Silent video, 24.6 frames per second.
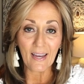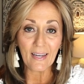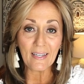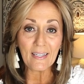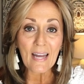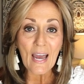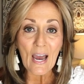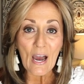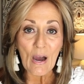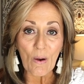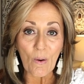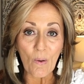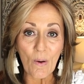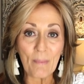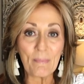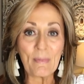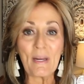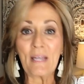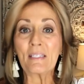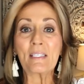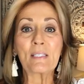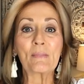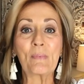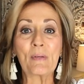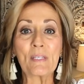I know I'm
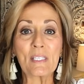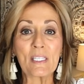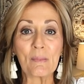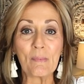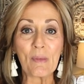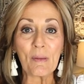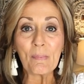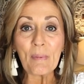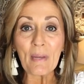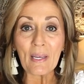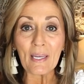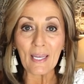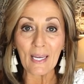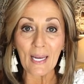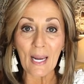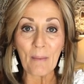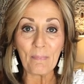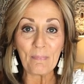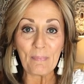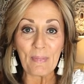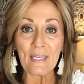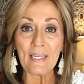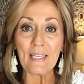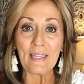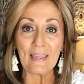not supposed to be picking
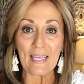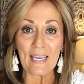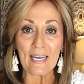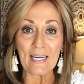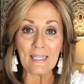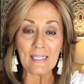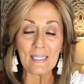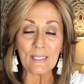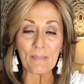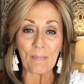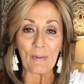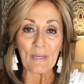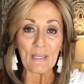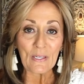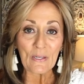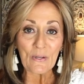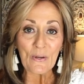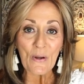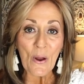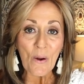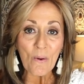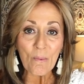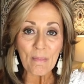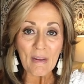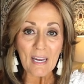up big things, but you
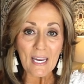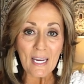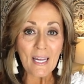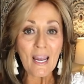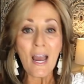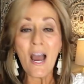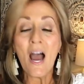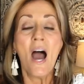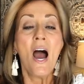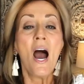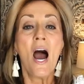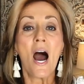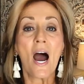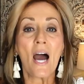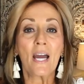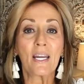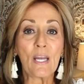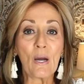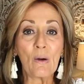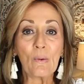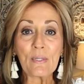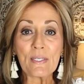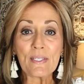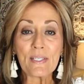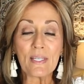know me, I
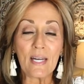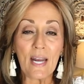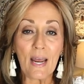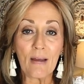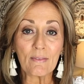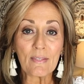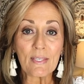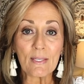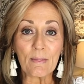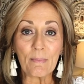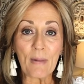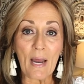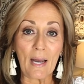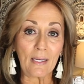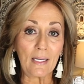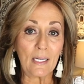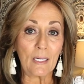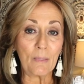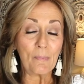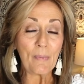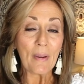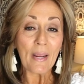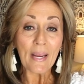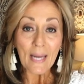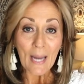always announce I'm not
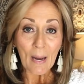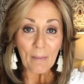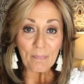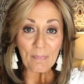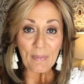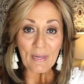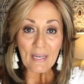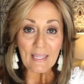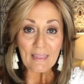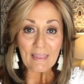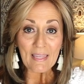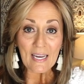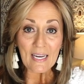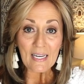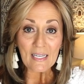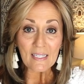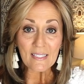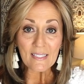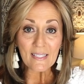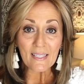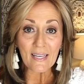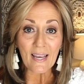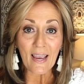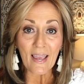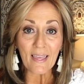going to pick up big
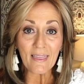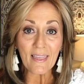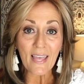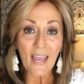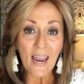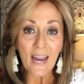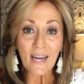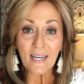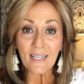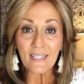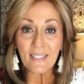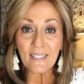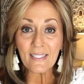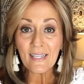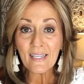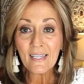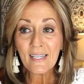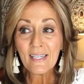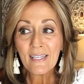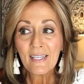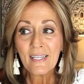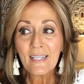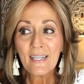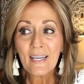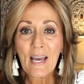things, and then
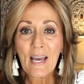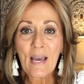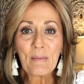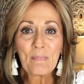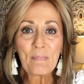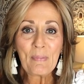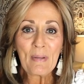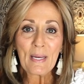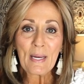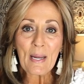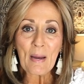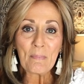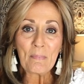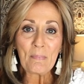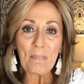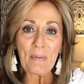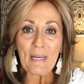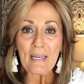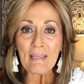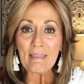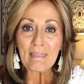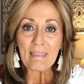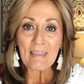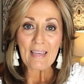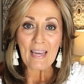I pick up
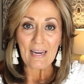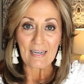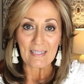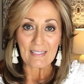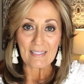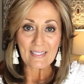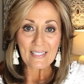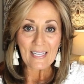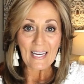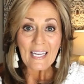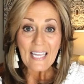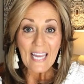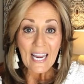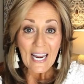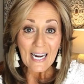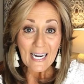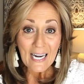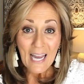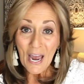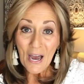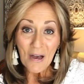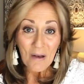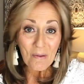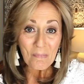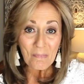big things. I
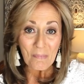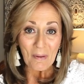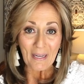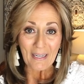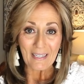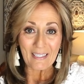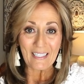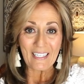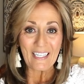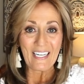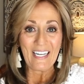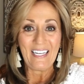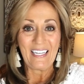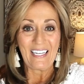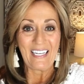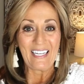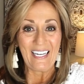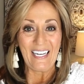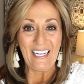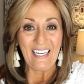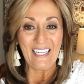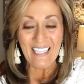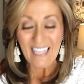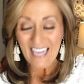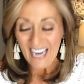can't help it.
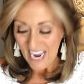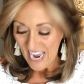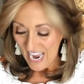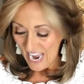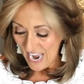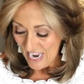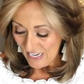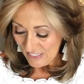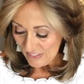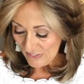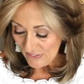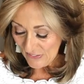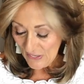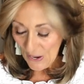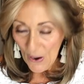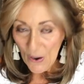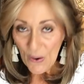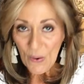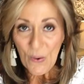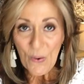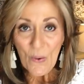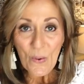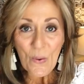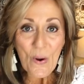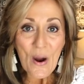
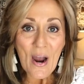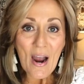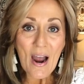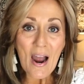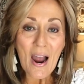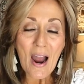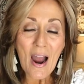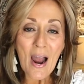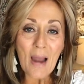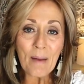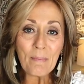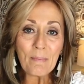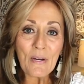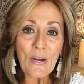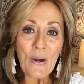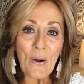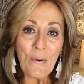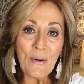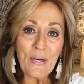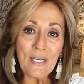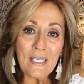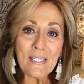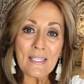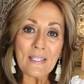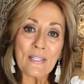So I'm
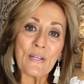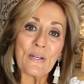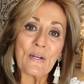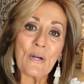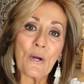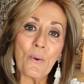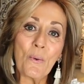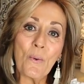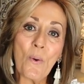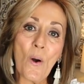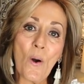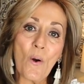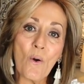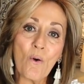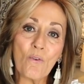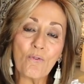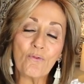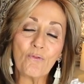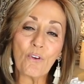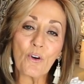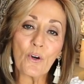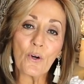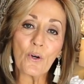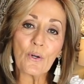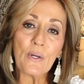going to go
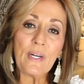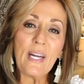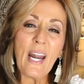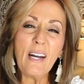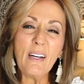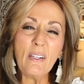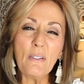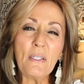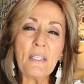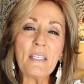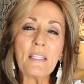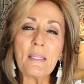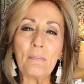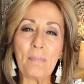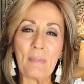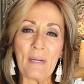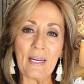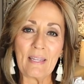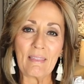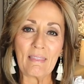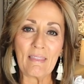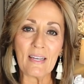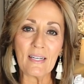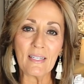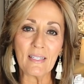over not only the
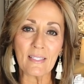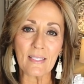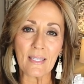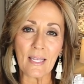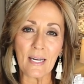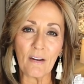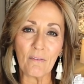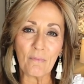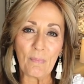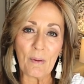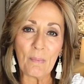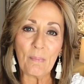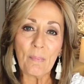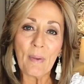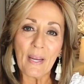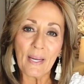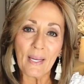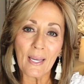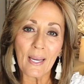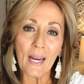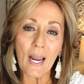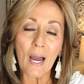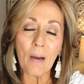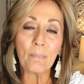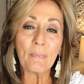big things that I've been
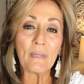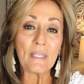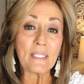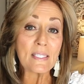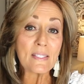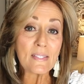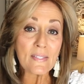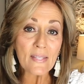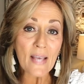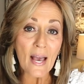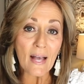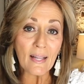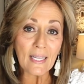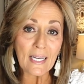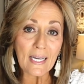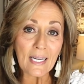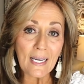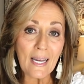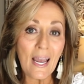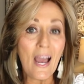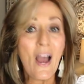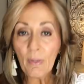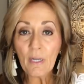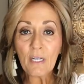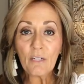picking up and
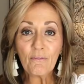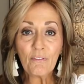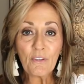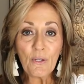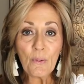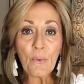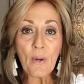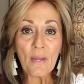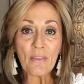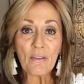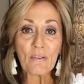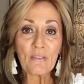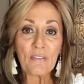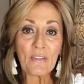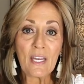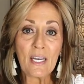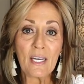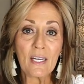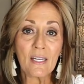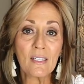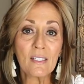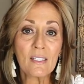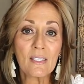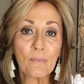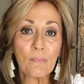selling, but a few other
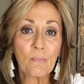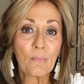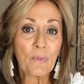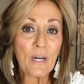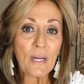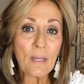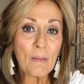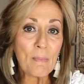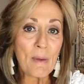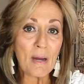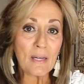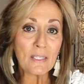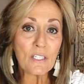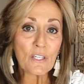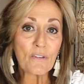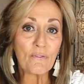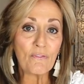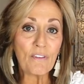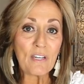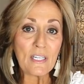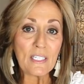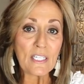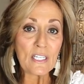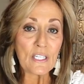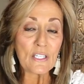things, pretty much
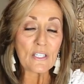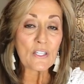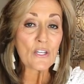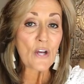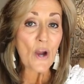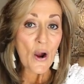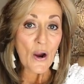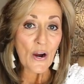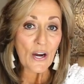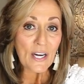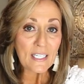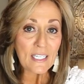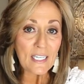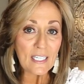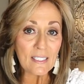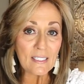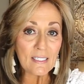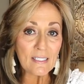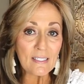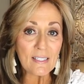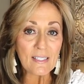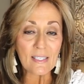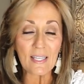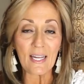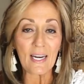vintage hard
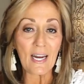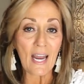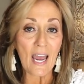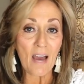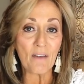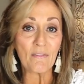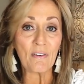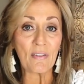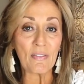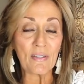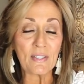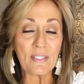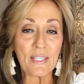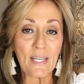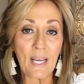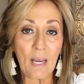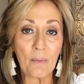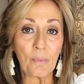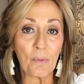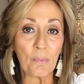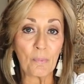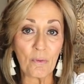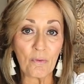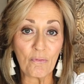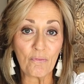goods that I have on the
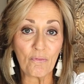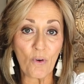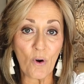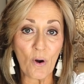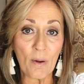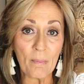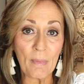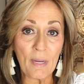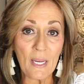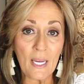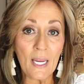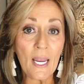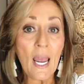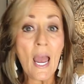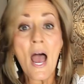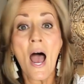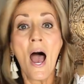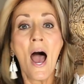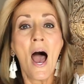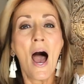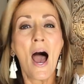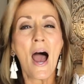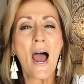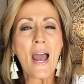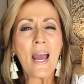table before me,
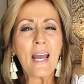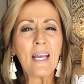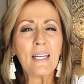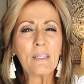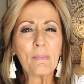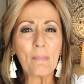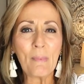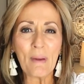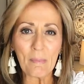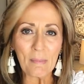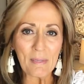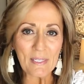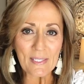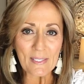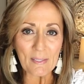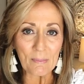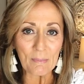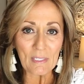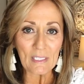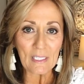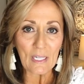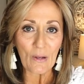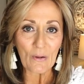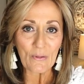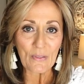and maybe some
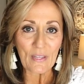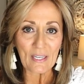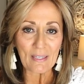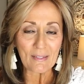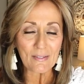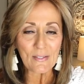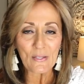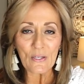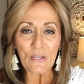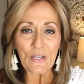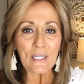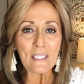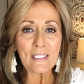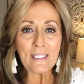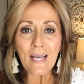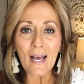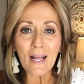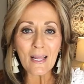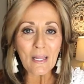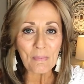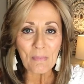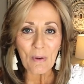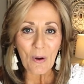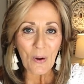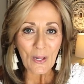clothing. So you can
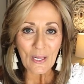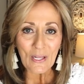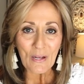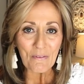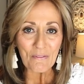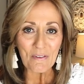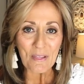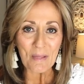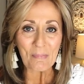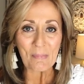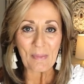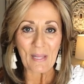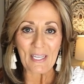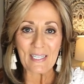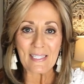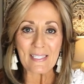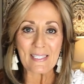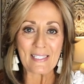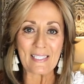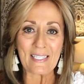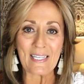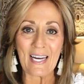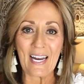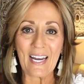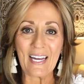tell I'm all over the
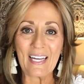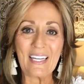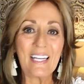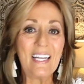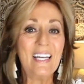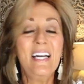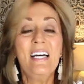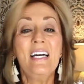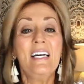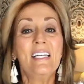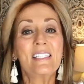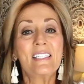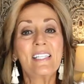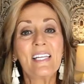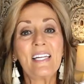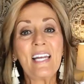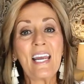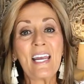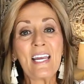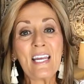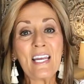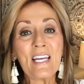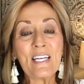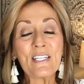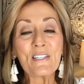place today.
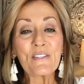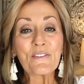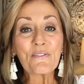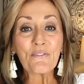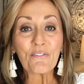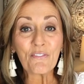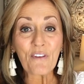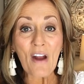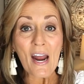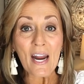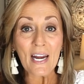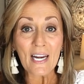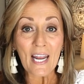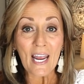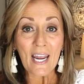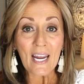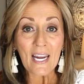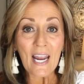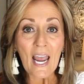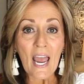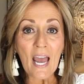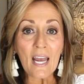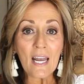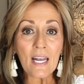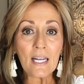Today is
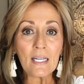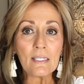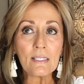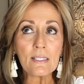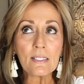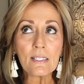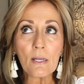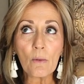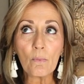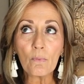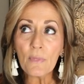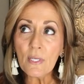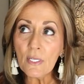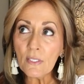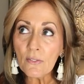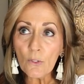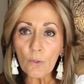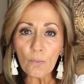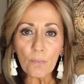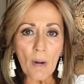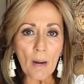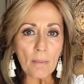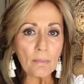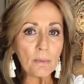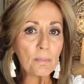Friday, and this
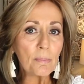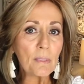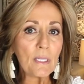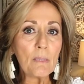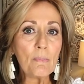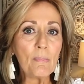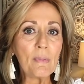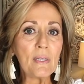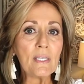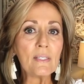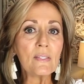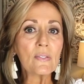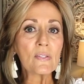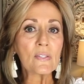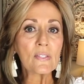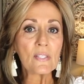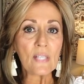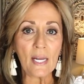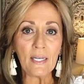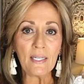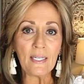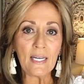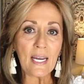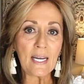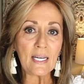will probably be
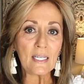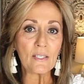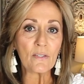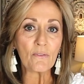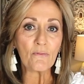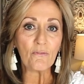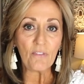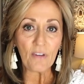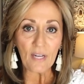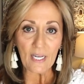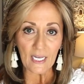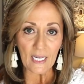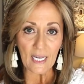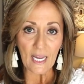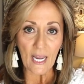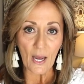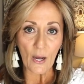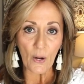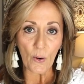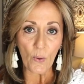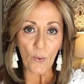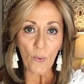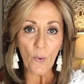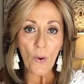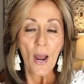Sunday's
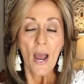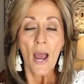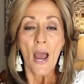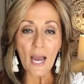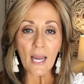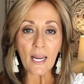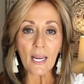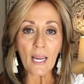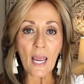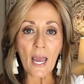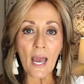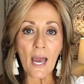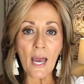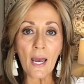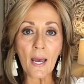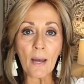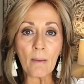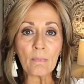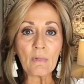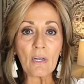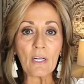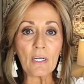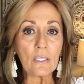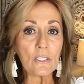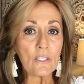video. I
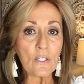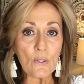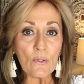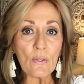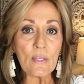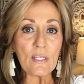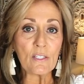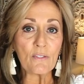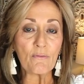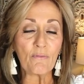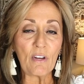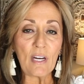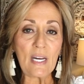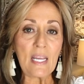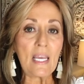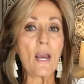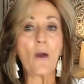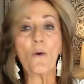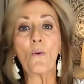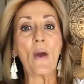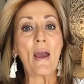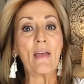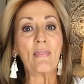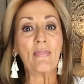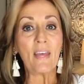am gonna do this
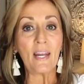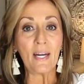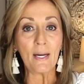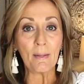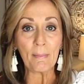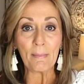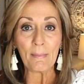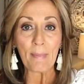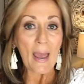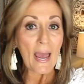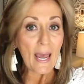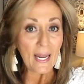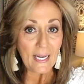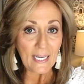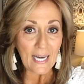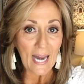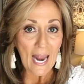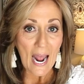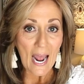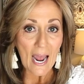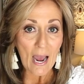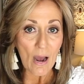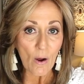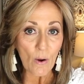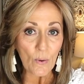video, and then I'm
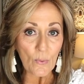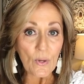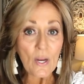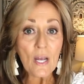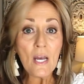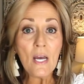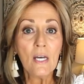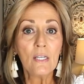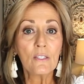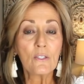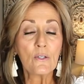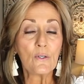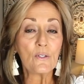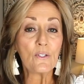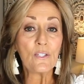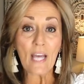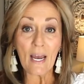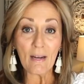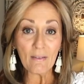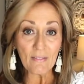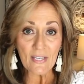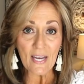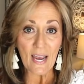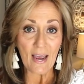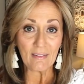headed out to
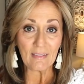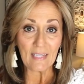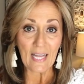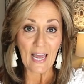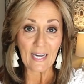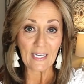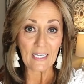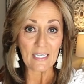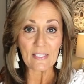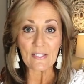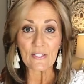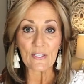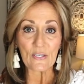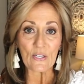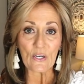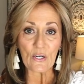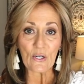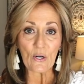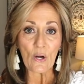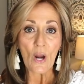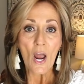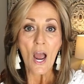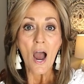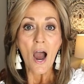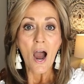downtown
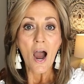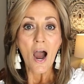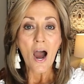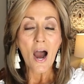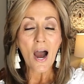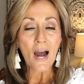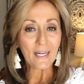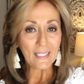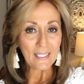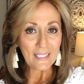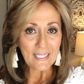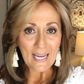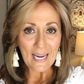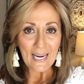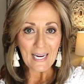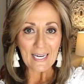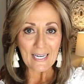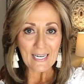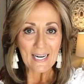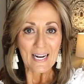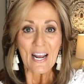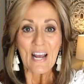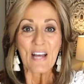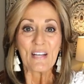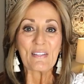Lancaster on a
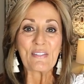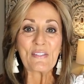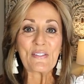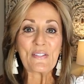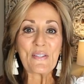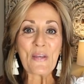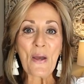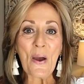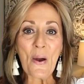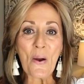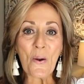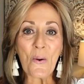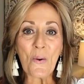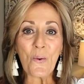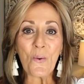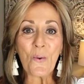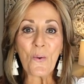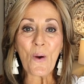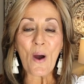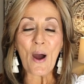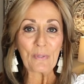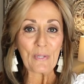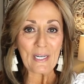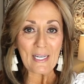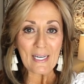date.
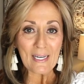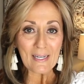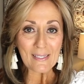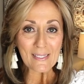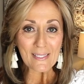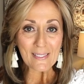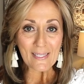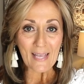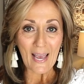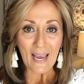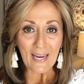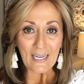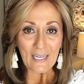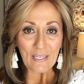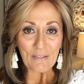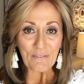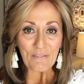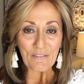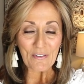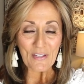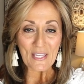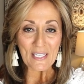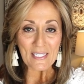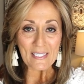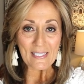So pretty excited
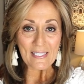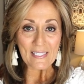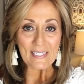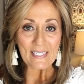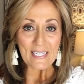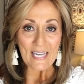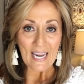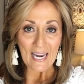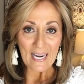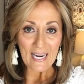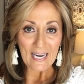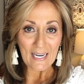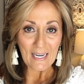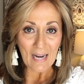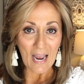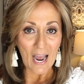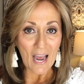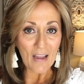for this date.